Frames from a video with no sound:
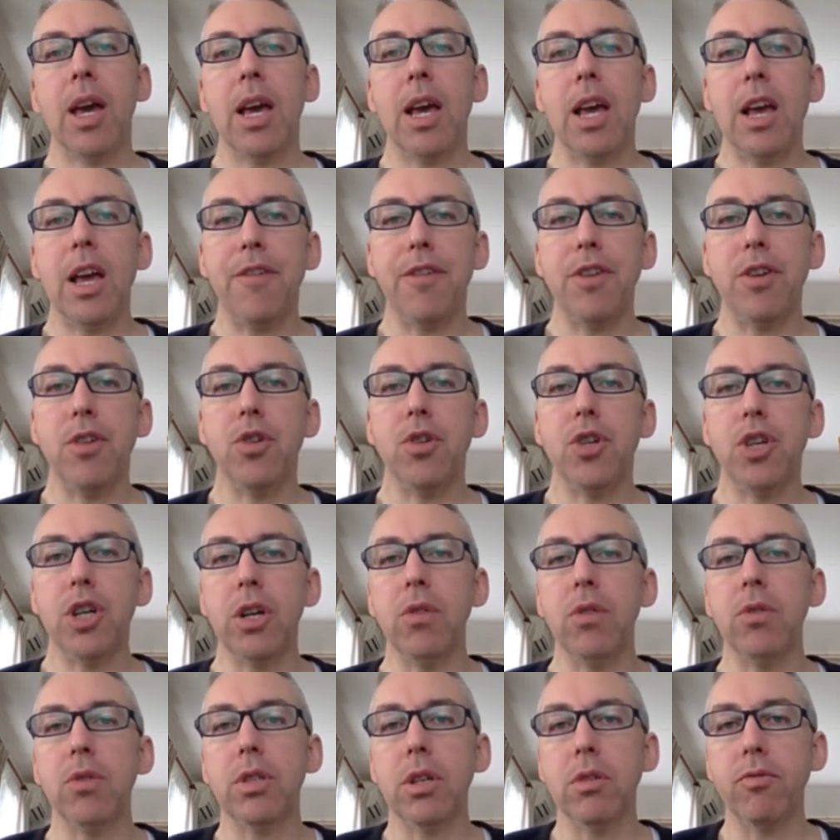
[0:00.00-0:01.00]
if you
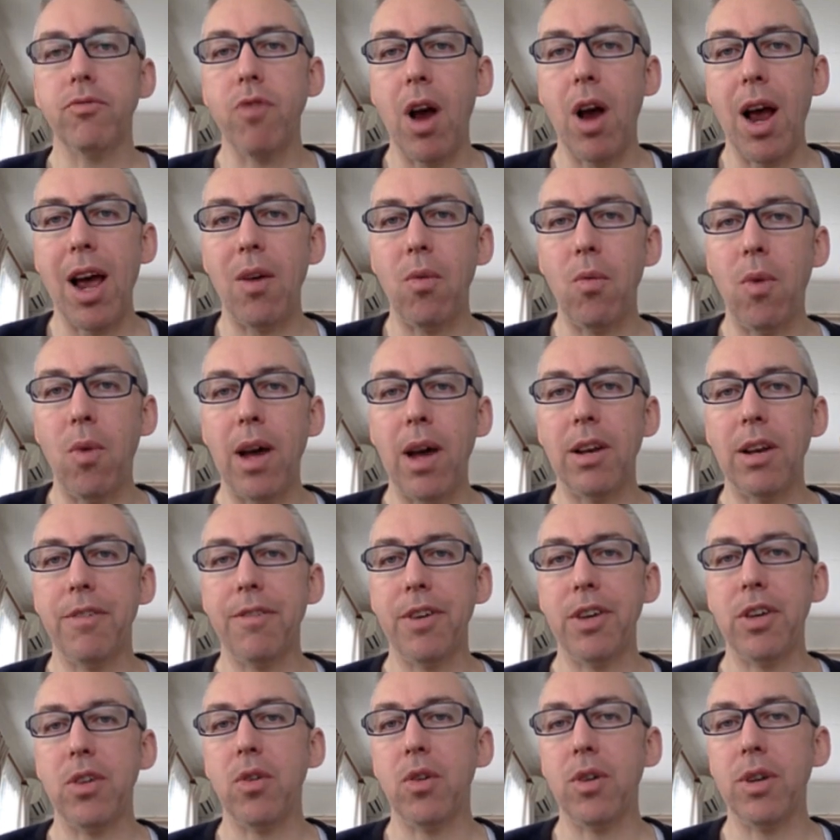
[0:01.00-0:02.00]
choose the right one
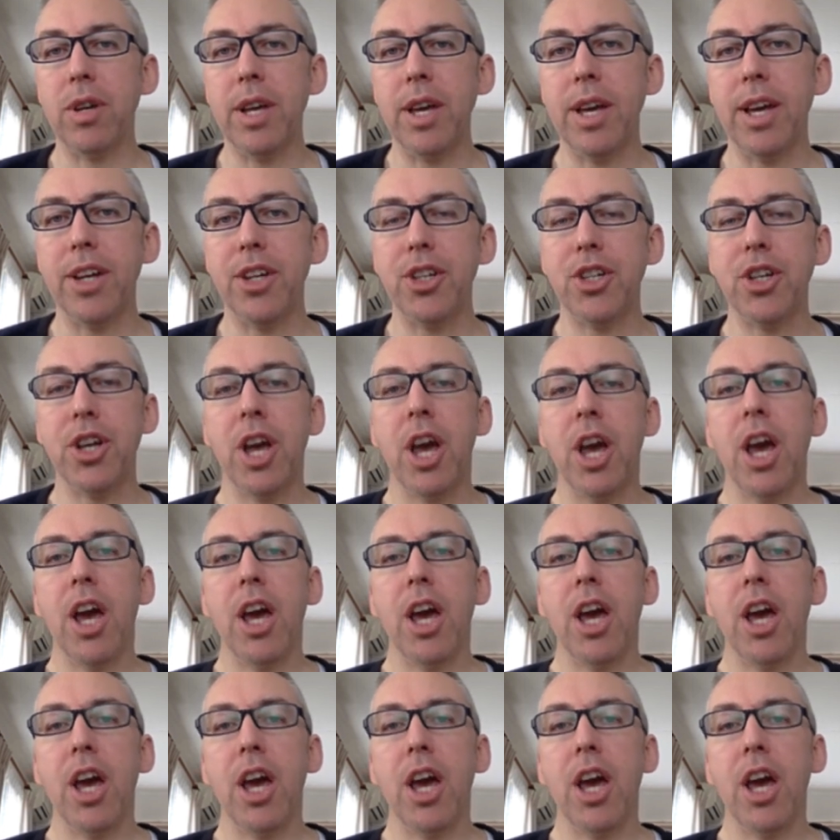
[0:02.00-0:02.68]
for your niche,